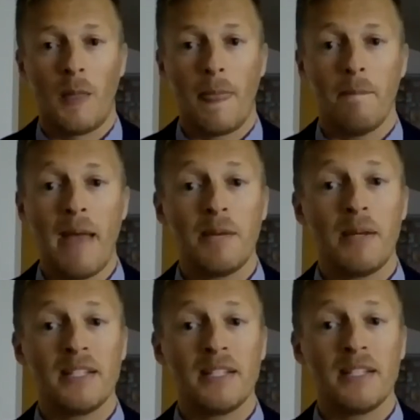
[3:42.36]
Many
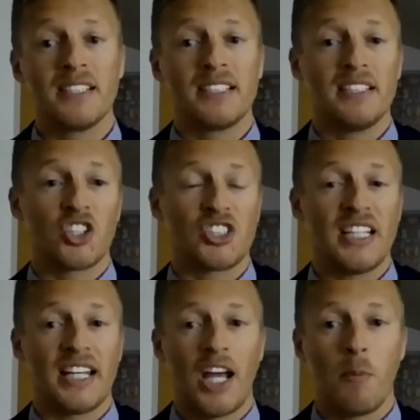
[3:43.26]
businesses are
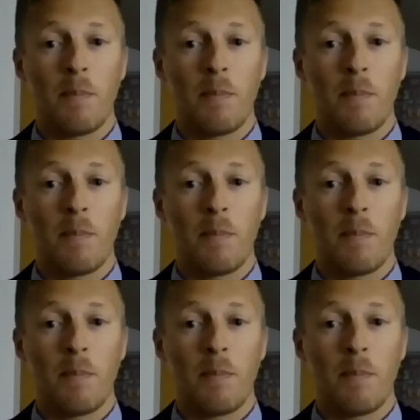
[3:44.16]
seeing how